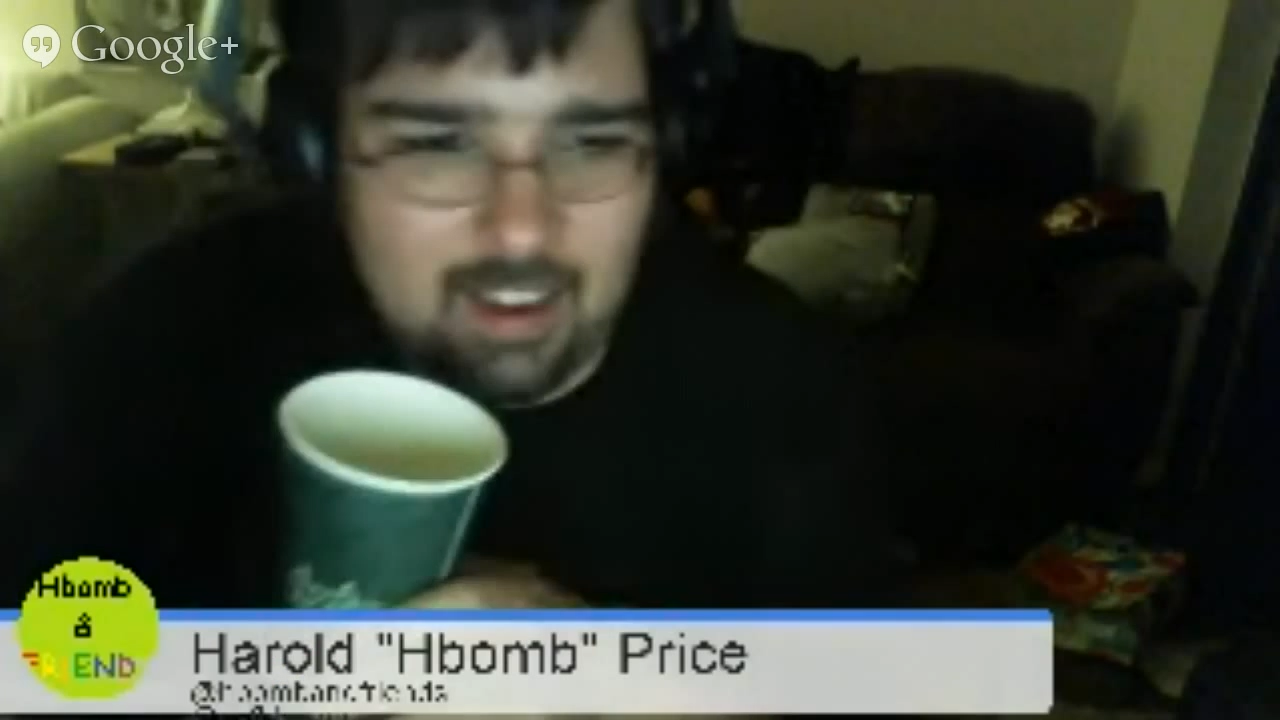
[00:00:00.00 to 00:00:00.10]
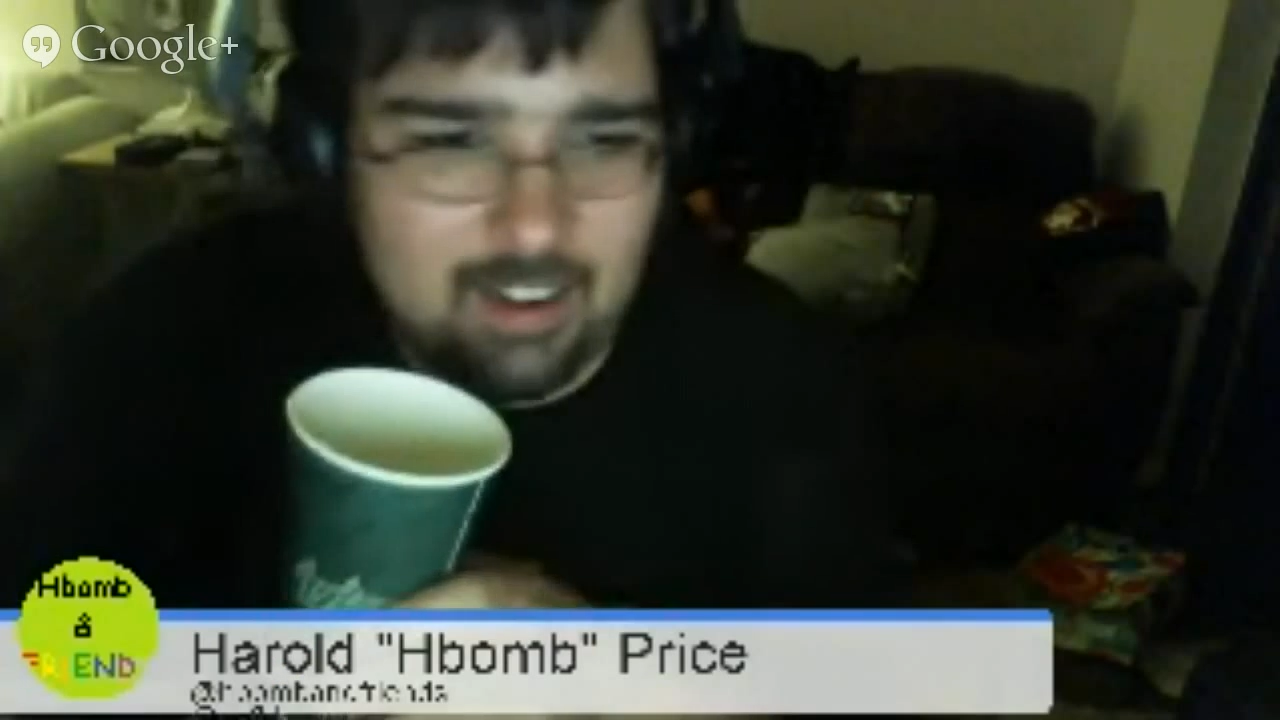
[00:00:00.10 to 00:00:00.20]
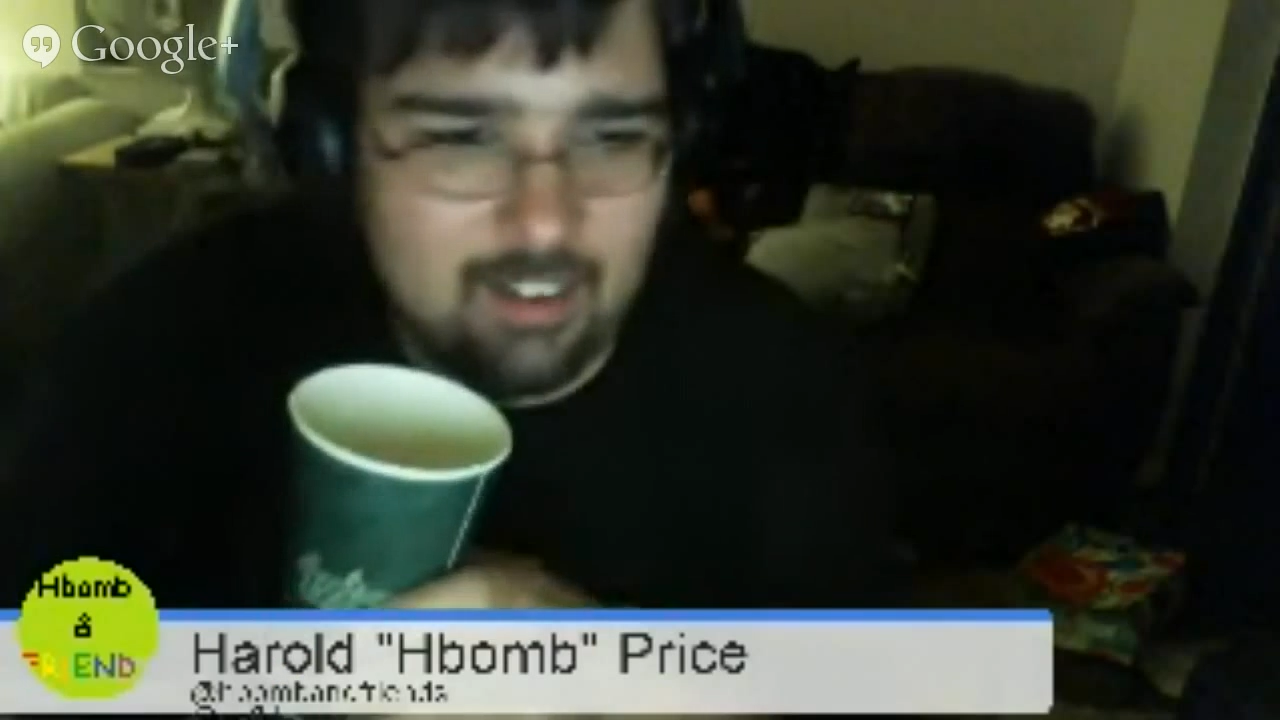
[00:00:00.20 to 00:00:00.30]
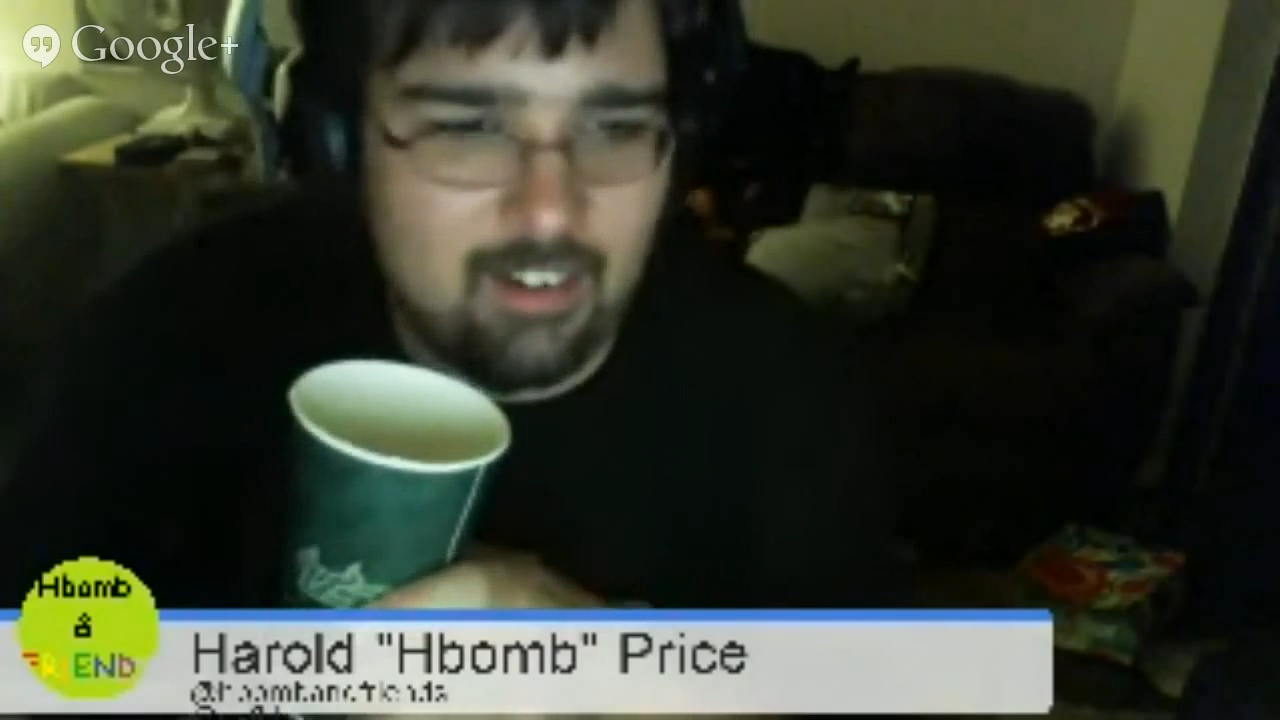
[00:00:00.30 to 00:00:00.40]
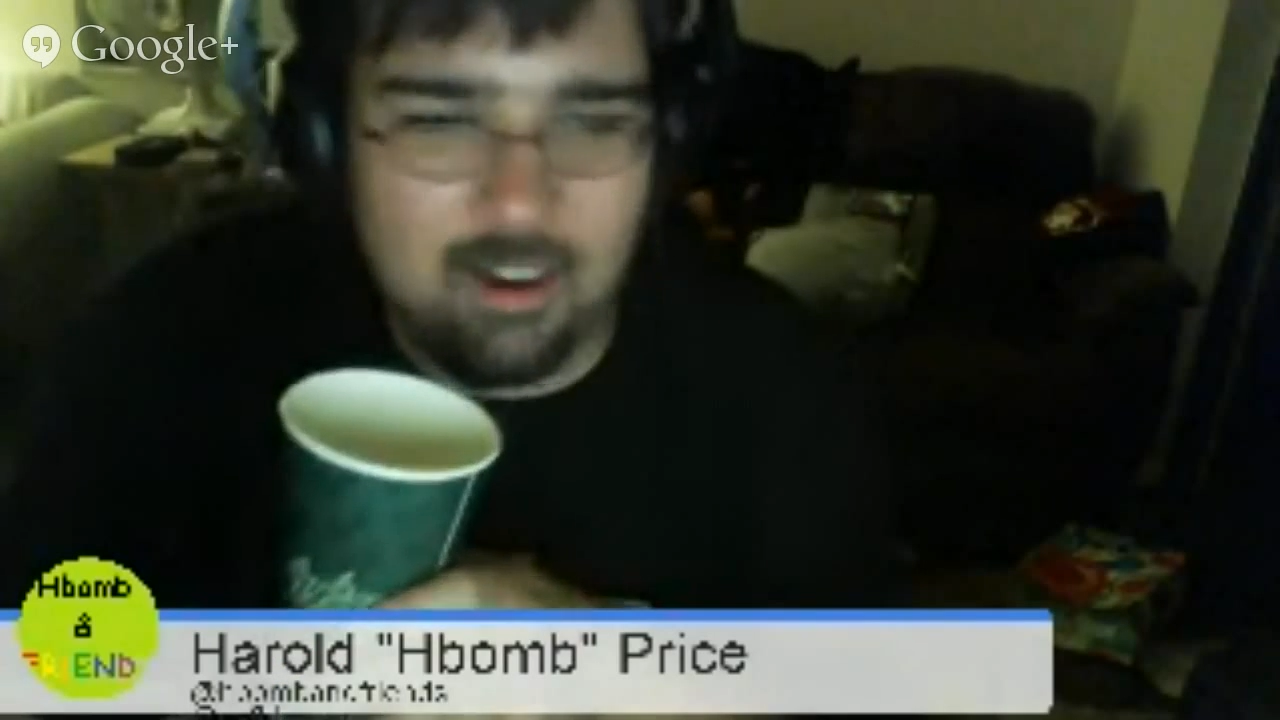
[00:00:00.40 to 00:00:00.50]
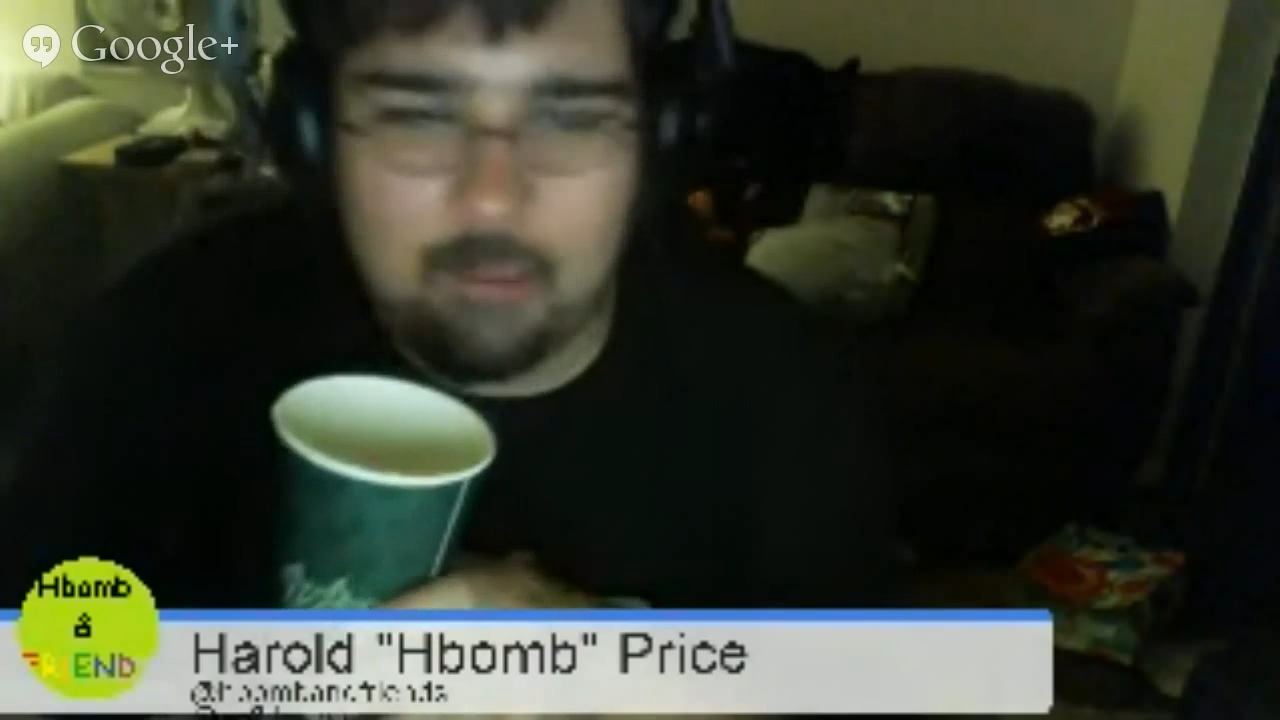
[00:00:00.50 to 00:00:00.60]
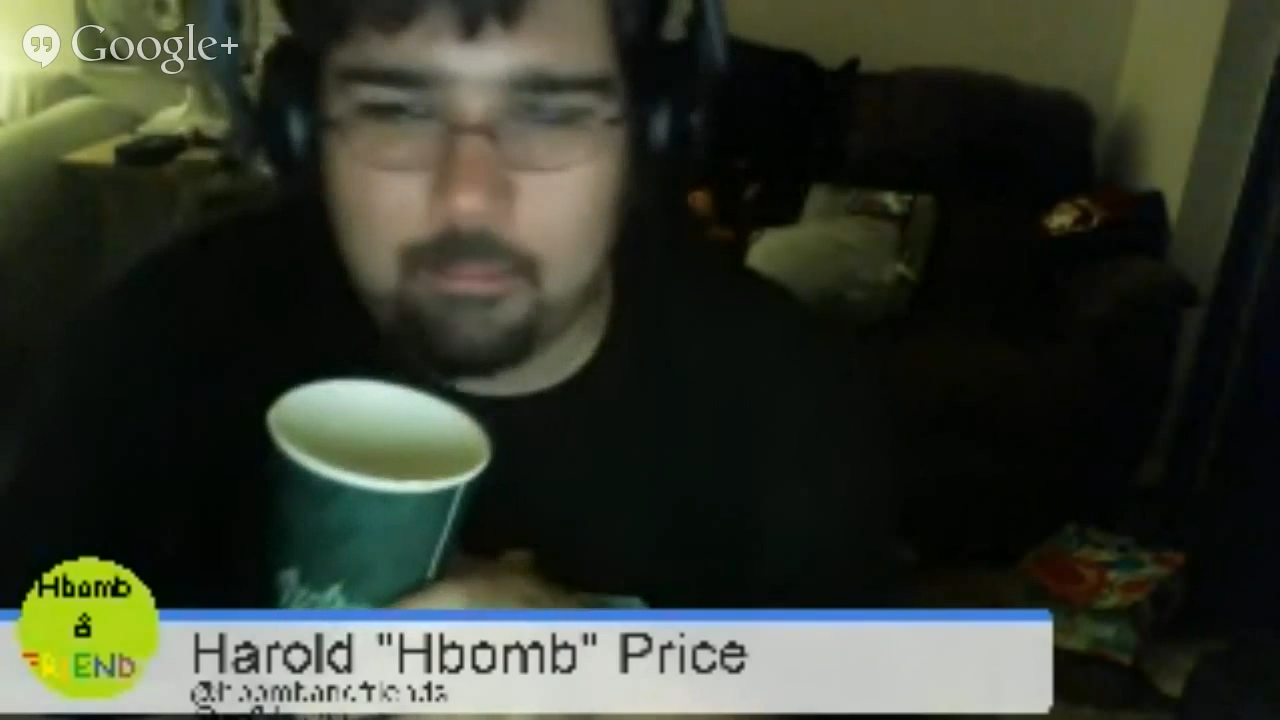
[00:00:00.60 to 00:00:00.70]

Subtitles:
I don't know. I